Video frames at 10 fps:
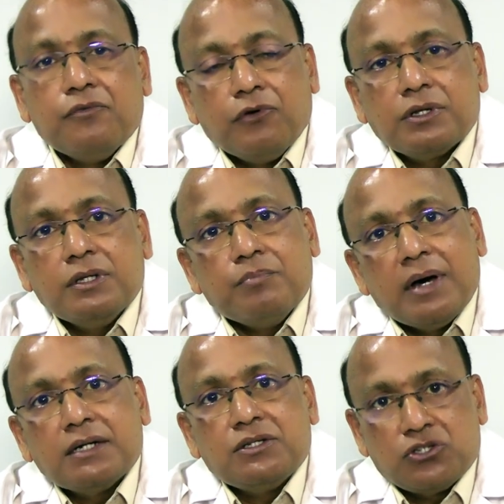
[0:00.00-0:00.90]
for
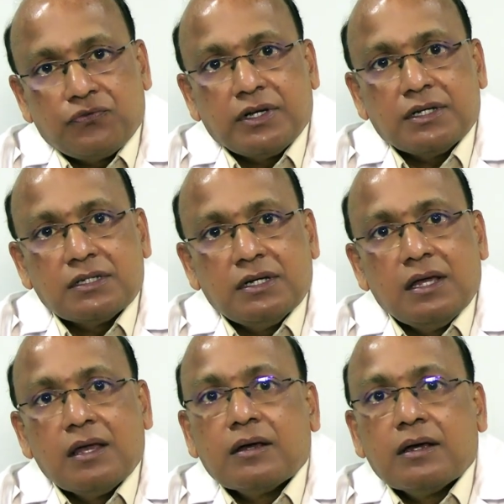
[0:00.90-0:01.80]
Barrett's esophagus
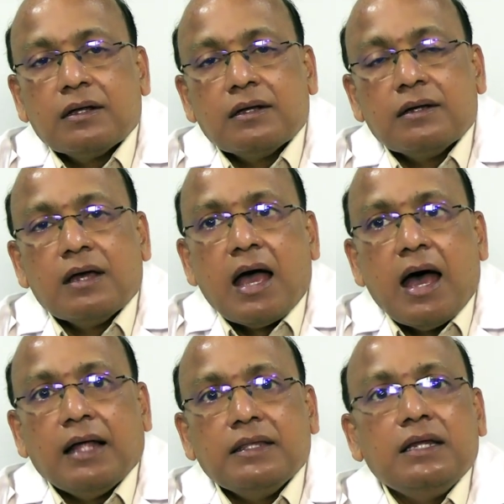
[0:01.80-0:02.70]

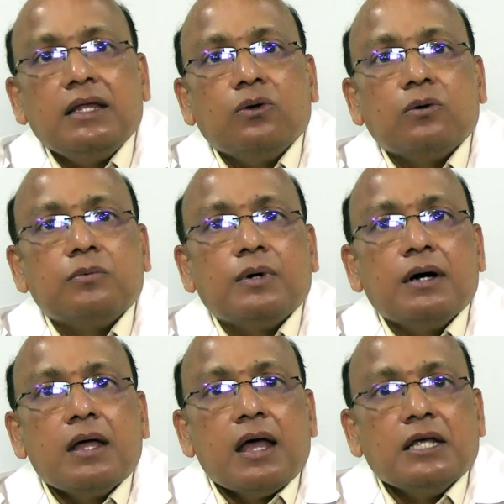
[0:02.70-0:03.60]
and then you know
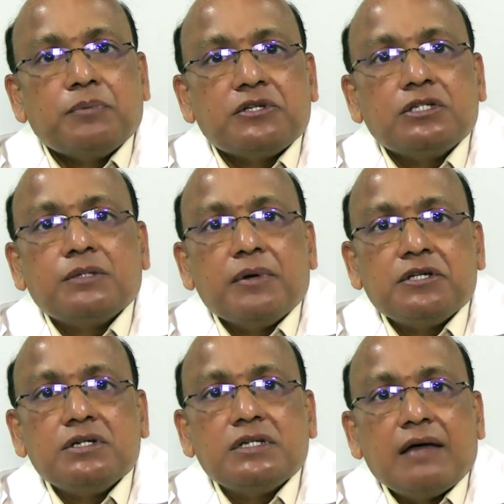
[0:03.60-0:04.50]
uh, especially the
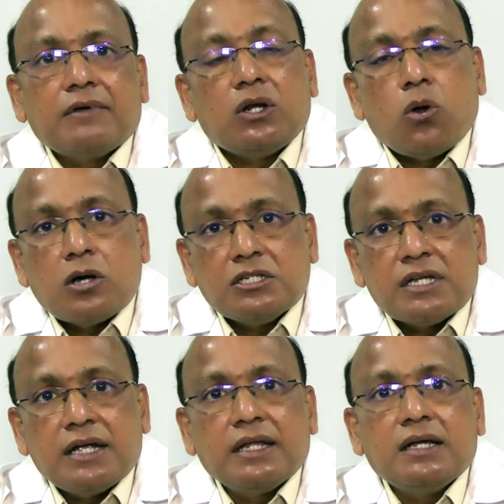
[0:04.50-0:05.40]
patient is having a long
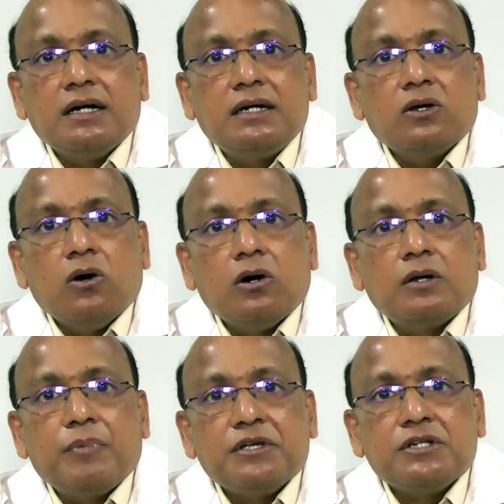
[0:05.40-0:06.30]
standing GERD
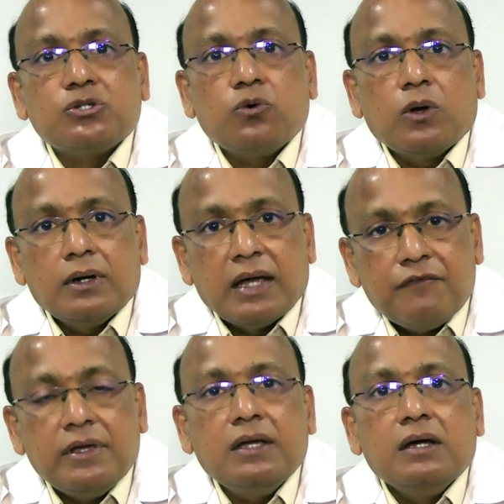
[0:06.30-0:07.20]
or patient is a
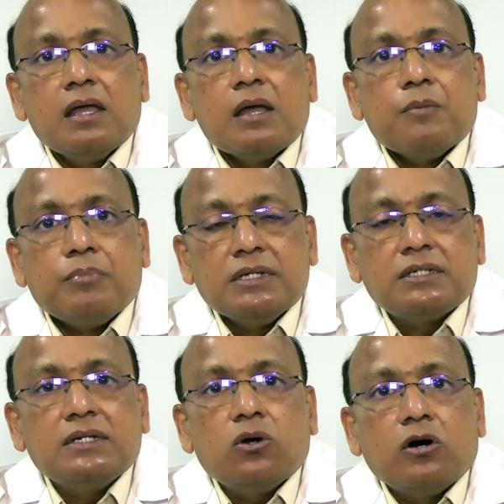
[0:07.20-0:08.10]
heavy
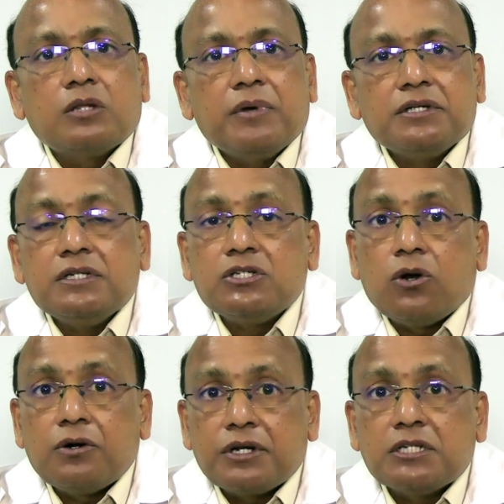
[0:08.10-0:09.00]
person or patient is
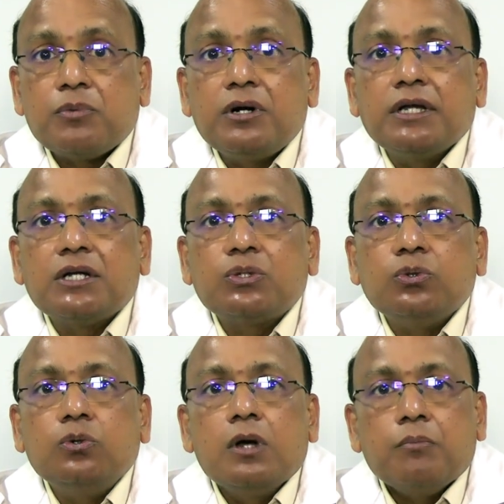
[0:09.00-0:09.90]
not responding
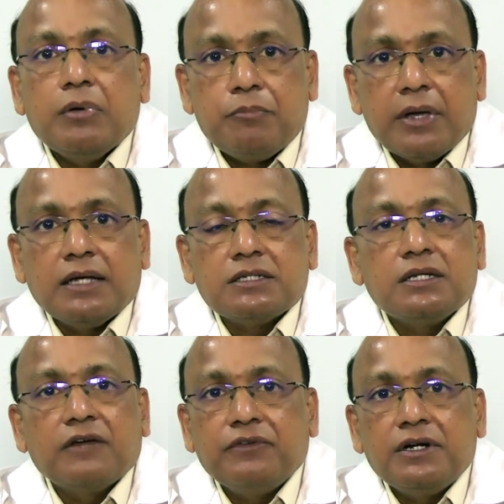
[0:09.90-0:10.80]
to PPIs,
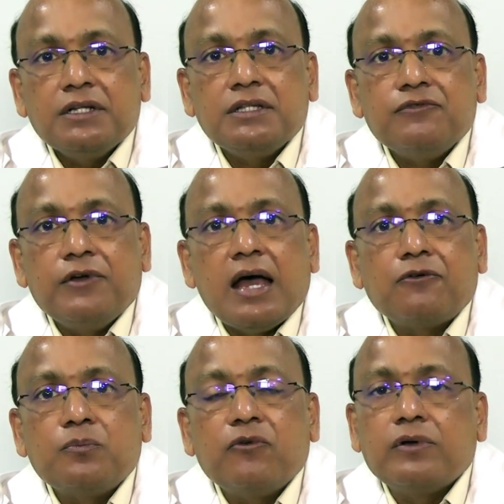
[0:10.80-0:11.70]
definitely we
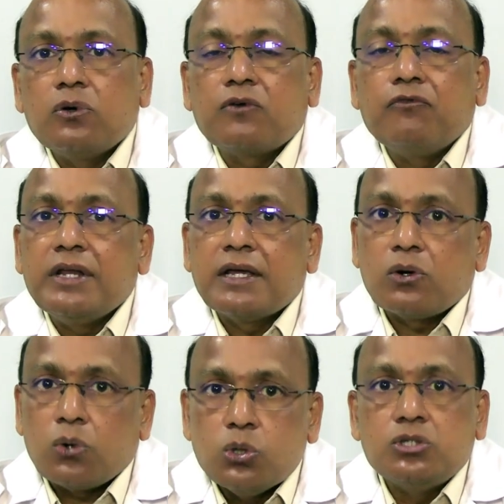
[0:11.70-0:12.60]
have to be, look very
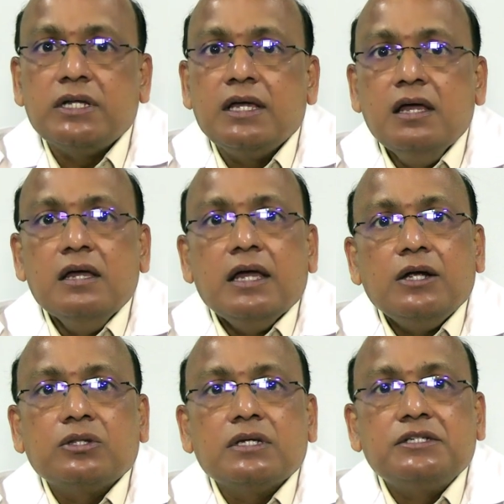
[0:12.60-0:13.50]
closely
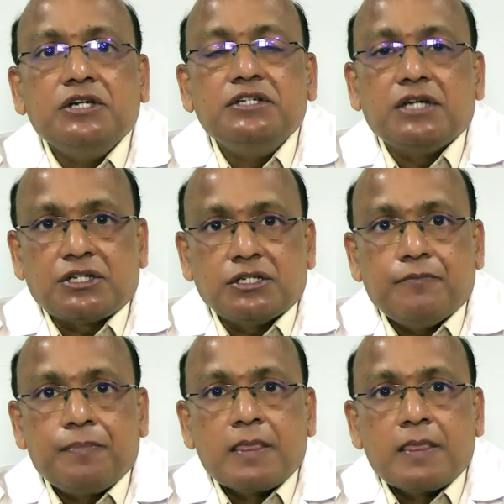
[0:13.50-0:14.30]
into the GE junction.